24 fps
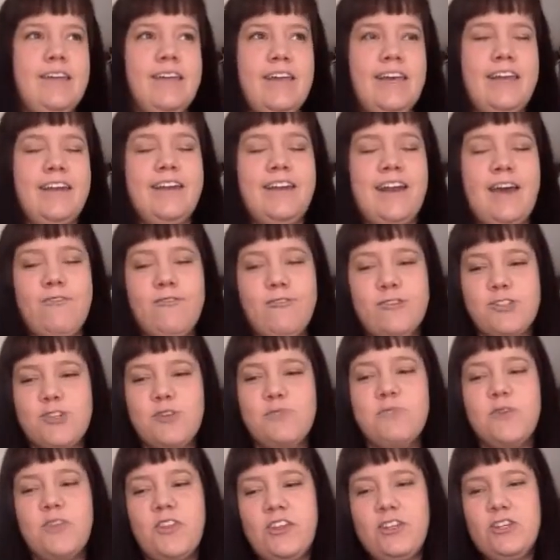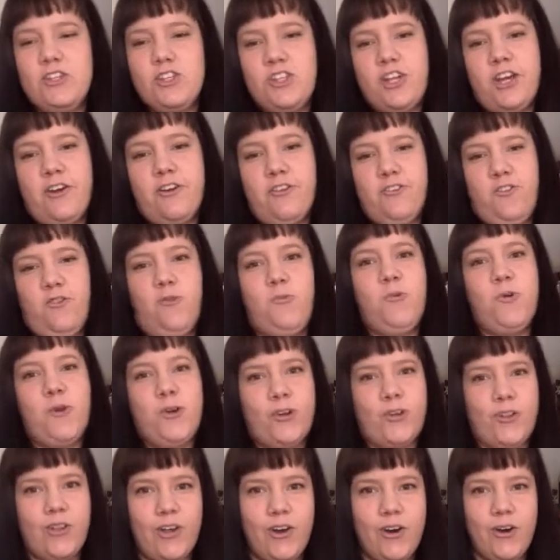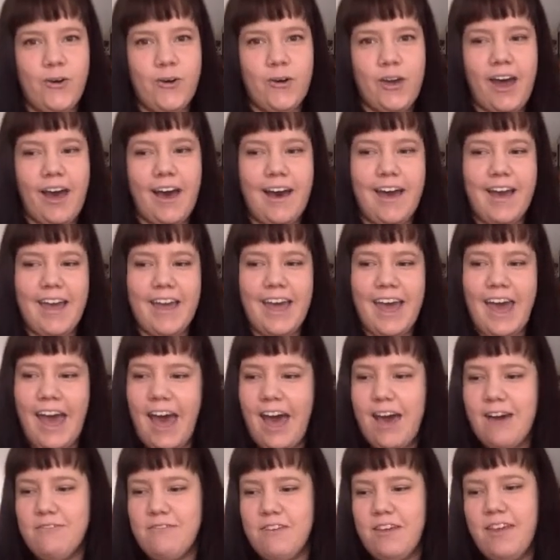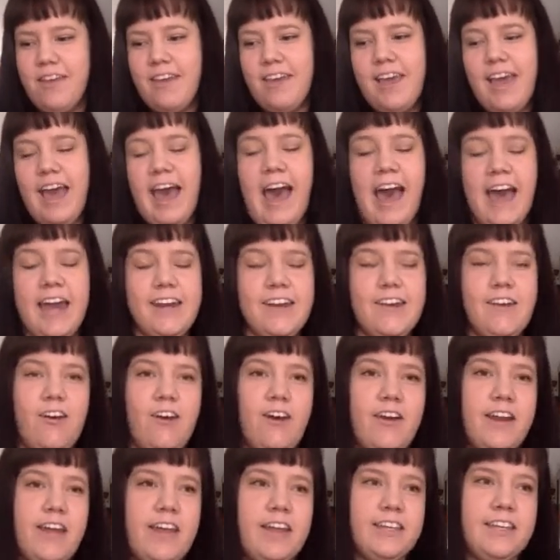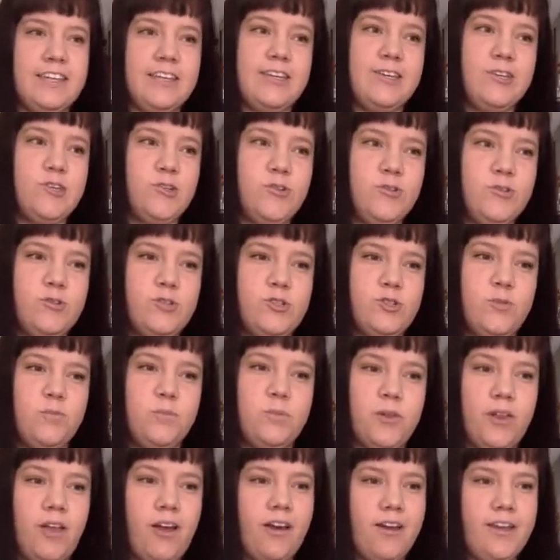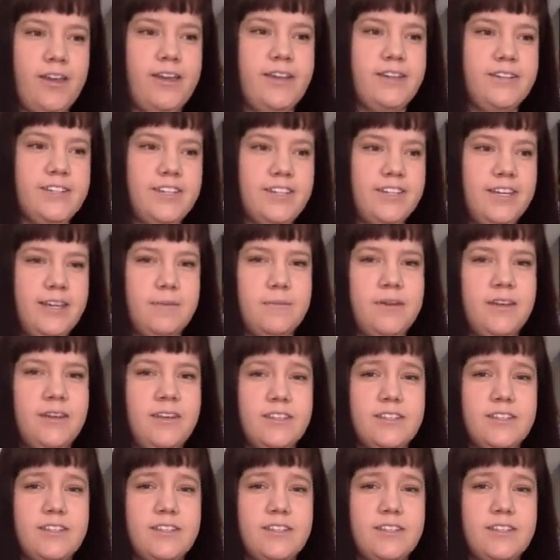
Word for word: in an effort to really share the workload, I have added on a huge blogging team.